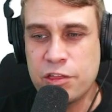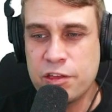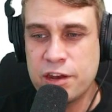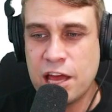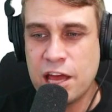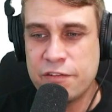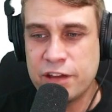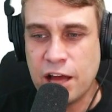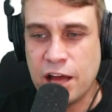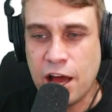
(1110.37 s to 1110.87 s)
than
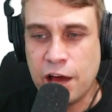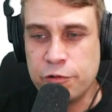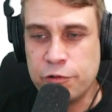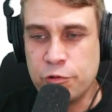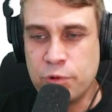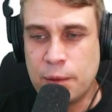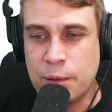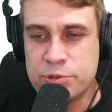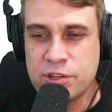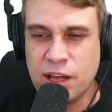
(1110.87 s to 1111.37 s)
having 100
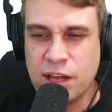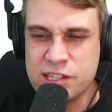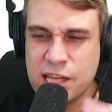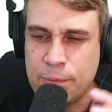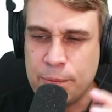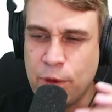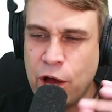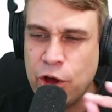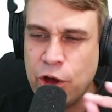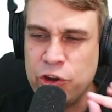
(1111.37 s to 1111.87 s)
websites, that
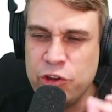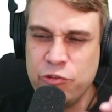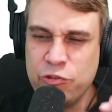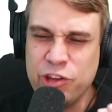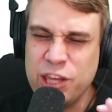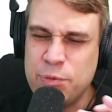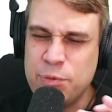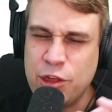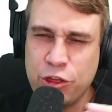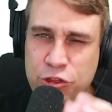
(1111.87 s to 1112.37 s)
might only
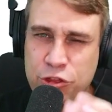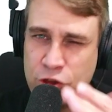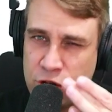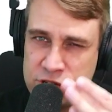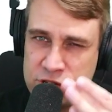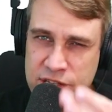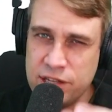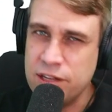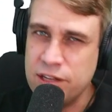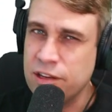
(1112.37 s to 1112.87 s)
really be
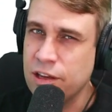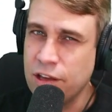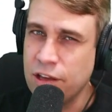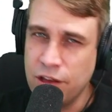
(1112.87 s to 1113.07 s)
30.